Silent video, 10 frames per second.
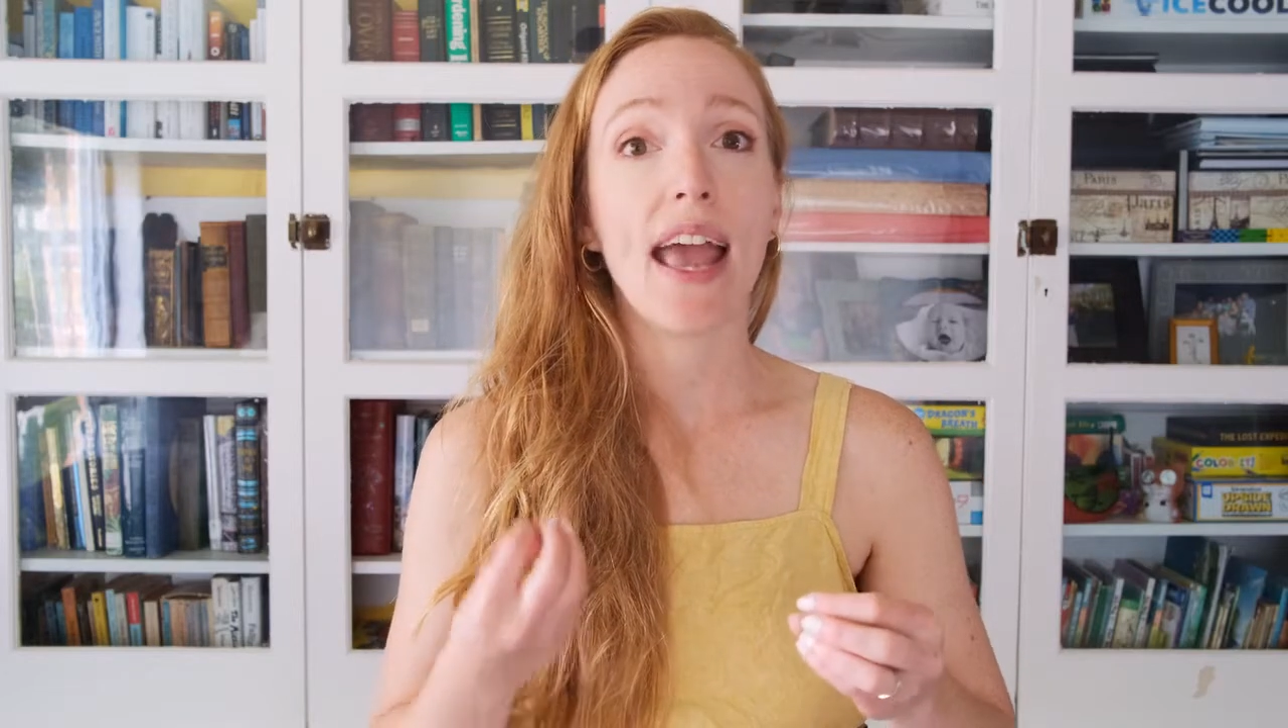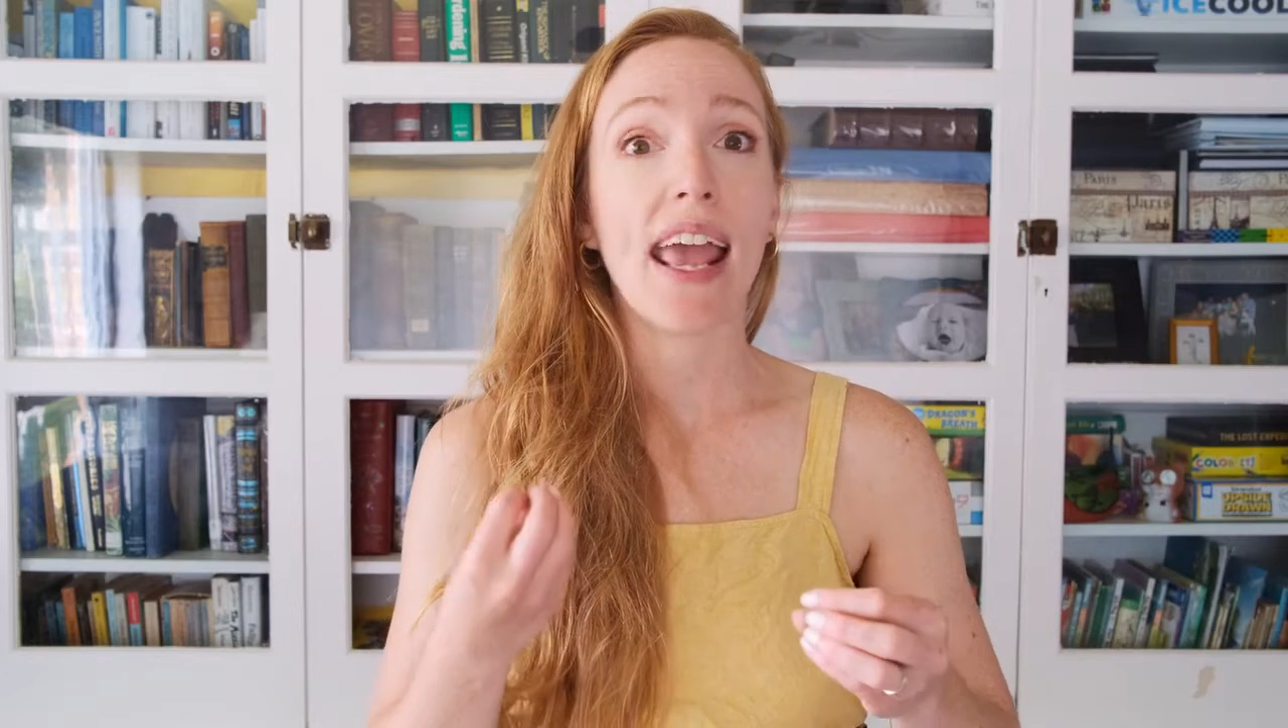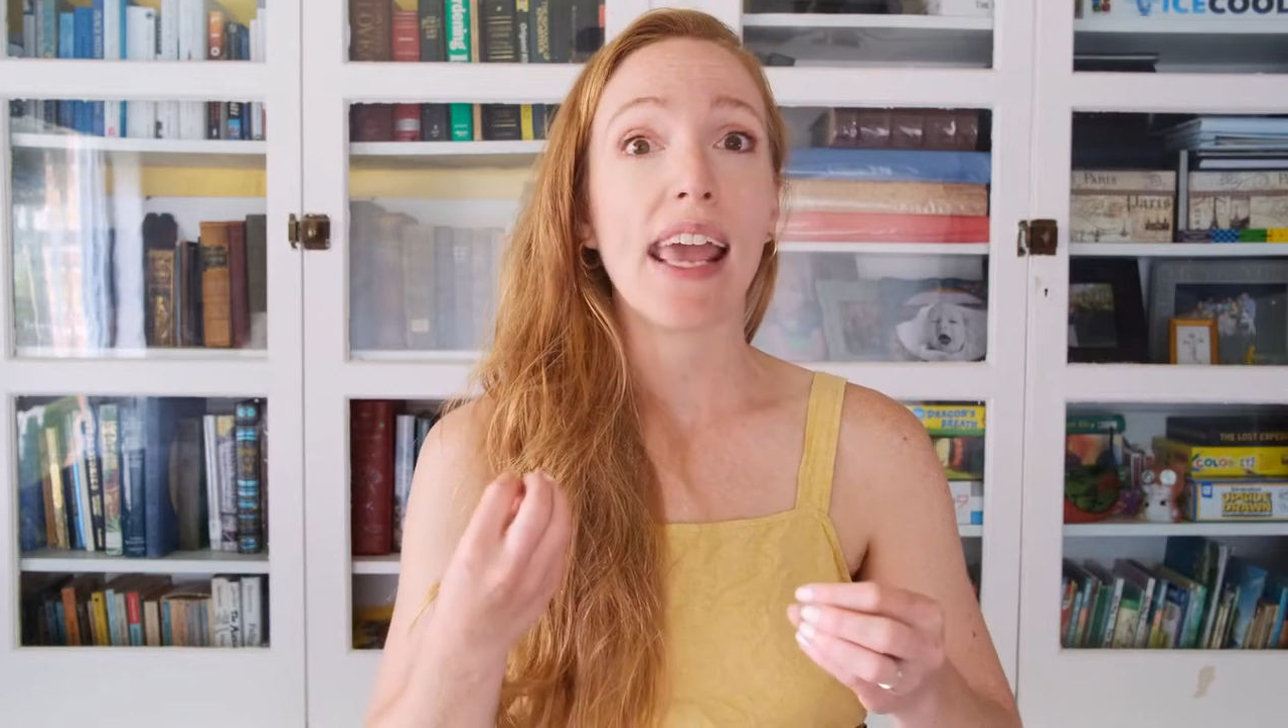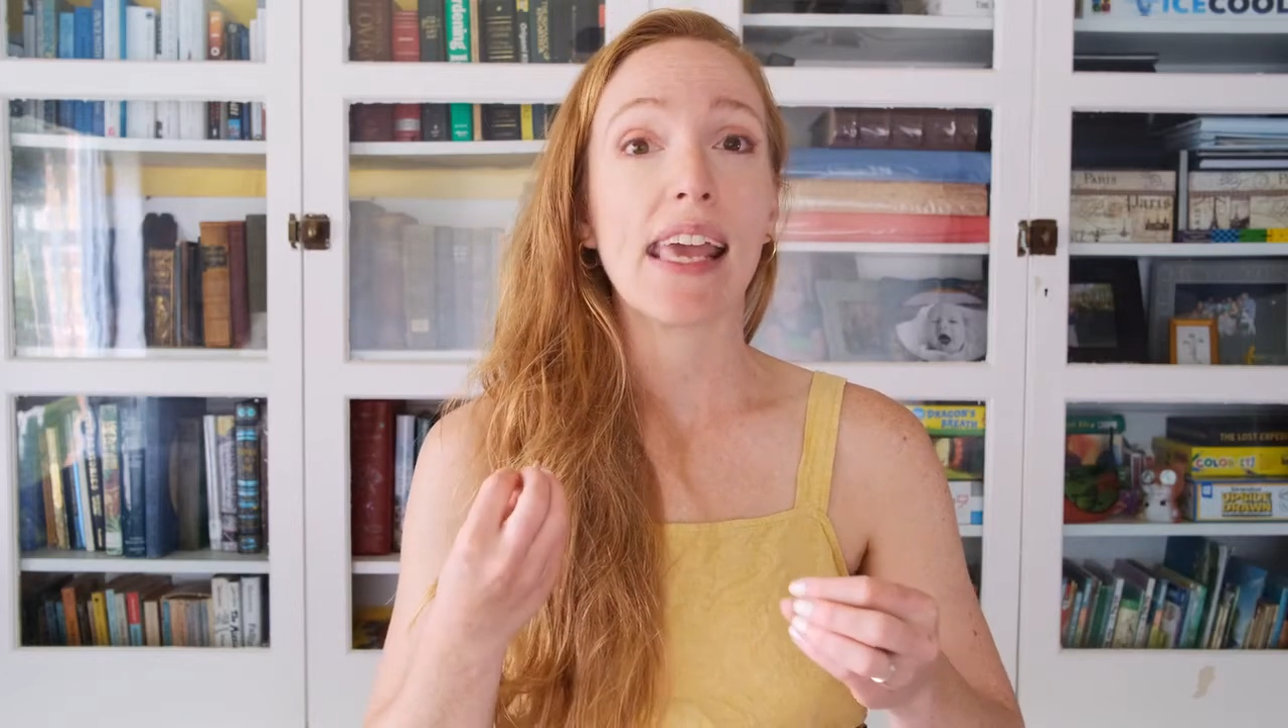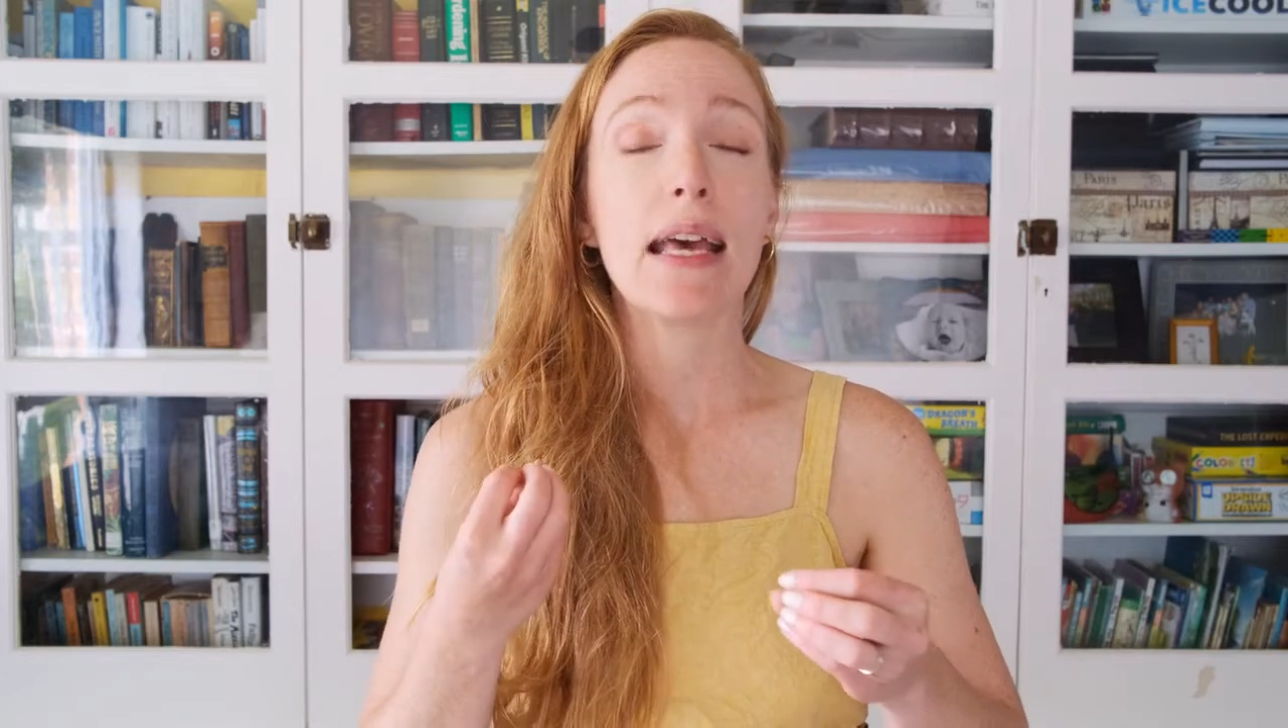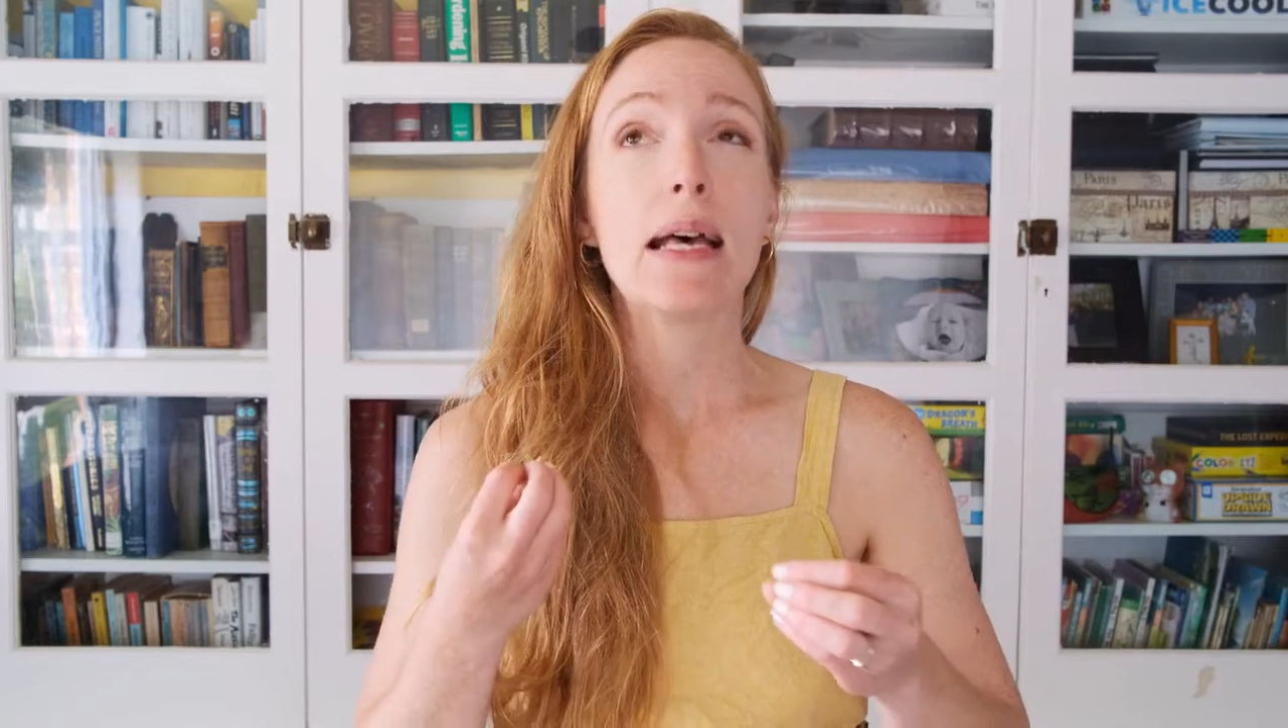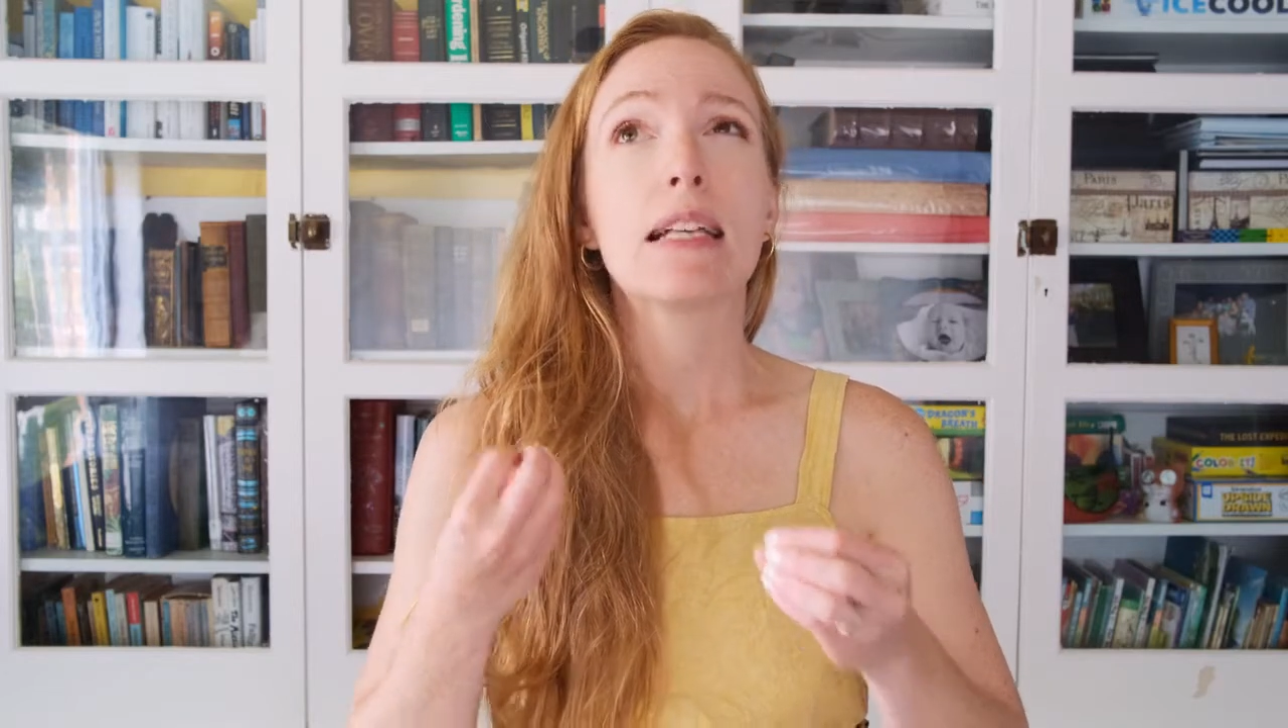a